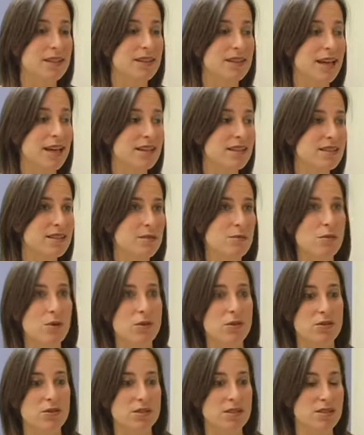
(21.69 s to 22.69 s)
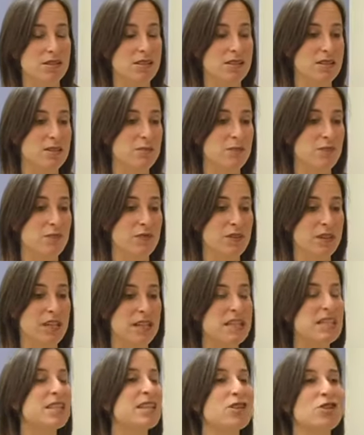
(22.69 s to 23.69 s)
That is the most
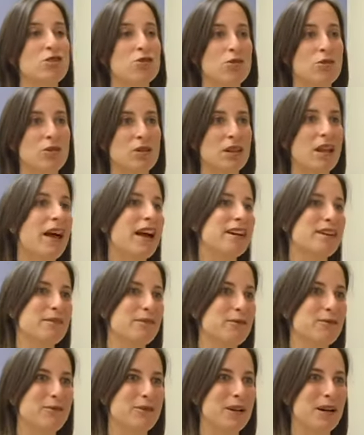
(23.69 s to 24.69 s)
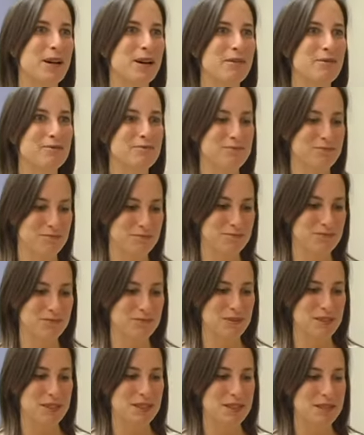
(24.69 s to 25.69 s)
initial line of
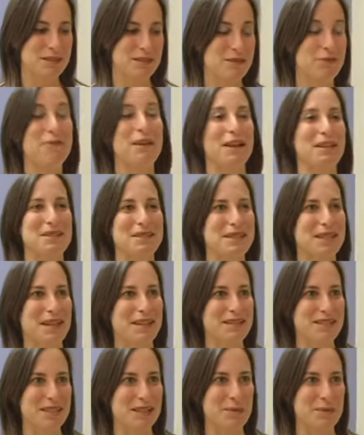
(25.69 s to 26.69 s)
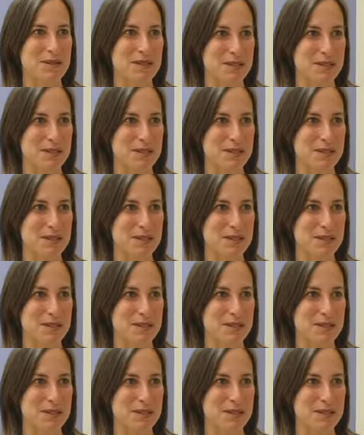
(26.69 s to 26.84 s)
defense against hip